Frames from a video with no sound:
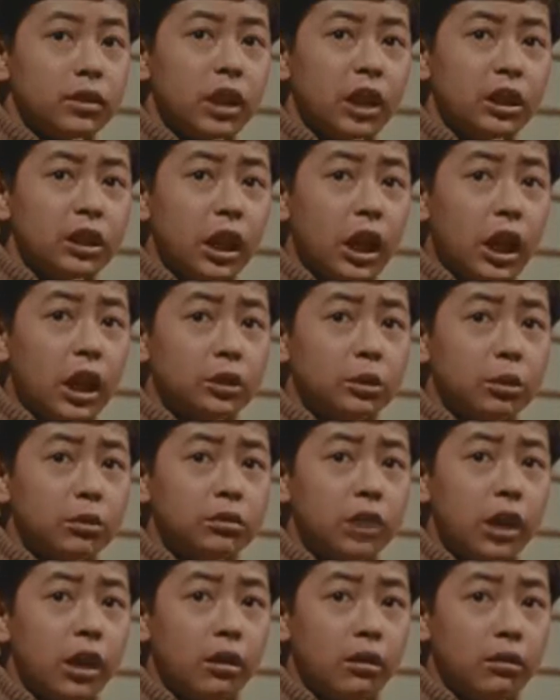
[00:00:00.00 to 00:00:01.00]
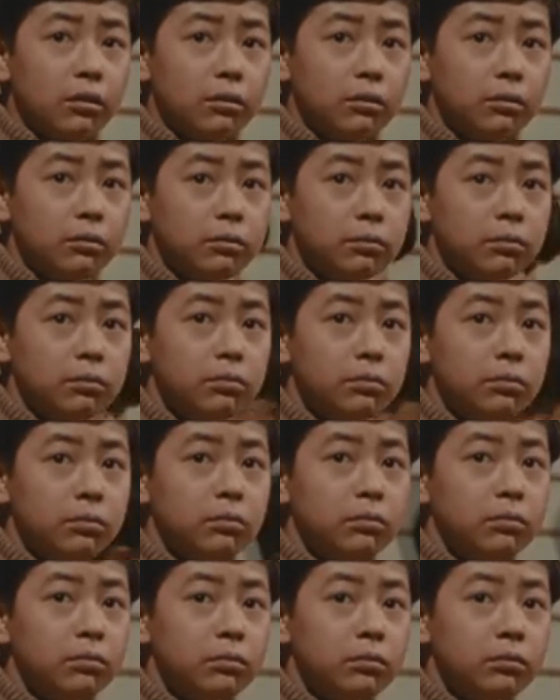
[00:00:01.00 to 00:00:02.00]
kids about having a
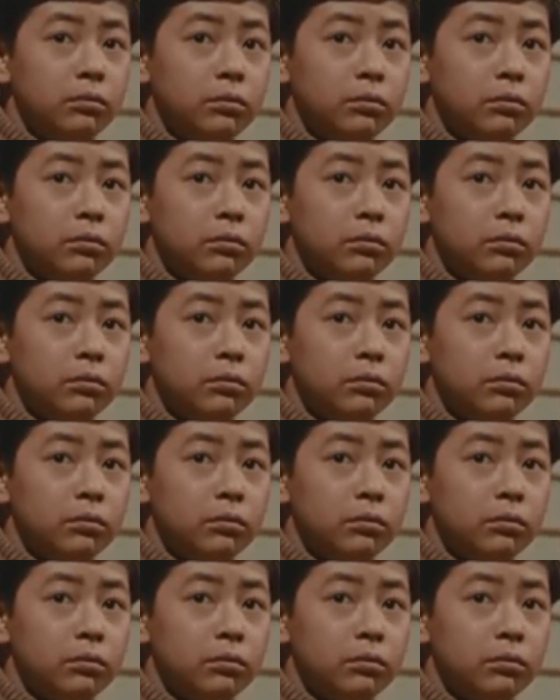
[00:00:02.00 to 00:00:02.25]
television.